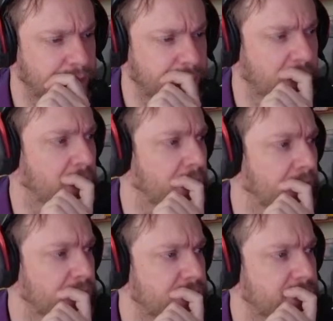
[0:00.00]
No, that
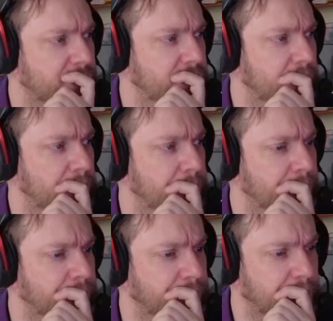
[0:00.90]
looks dumb.
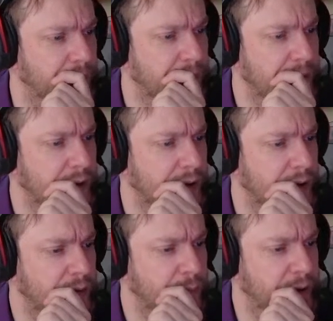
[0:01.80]

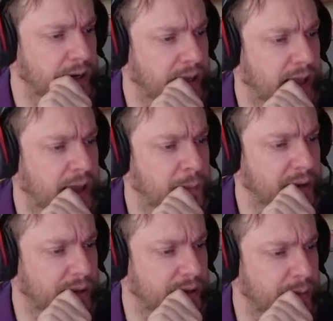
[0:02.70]
But it can be
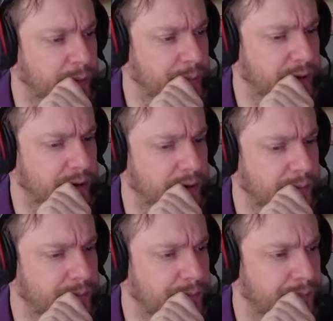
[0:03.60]
a little bit bigger.
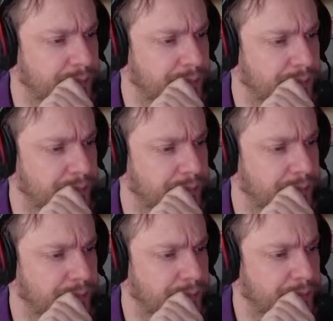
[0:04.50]

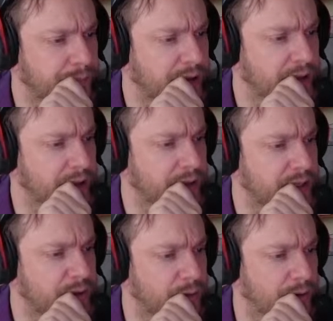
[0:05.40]
And then
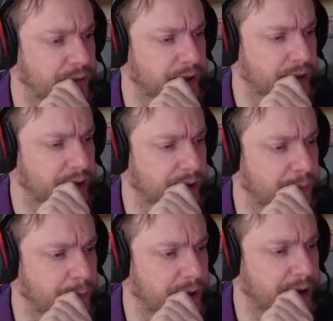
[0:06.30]
this whole thing can come
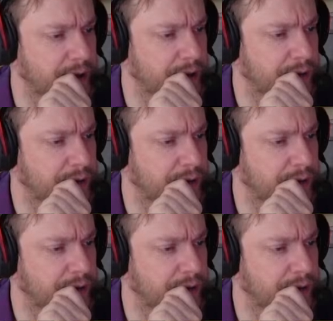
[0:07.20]
back.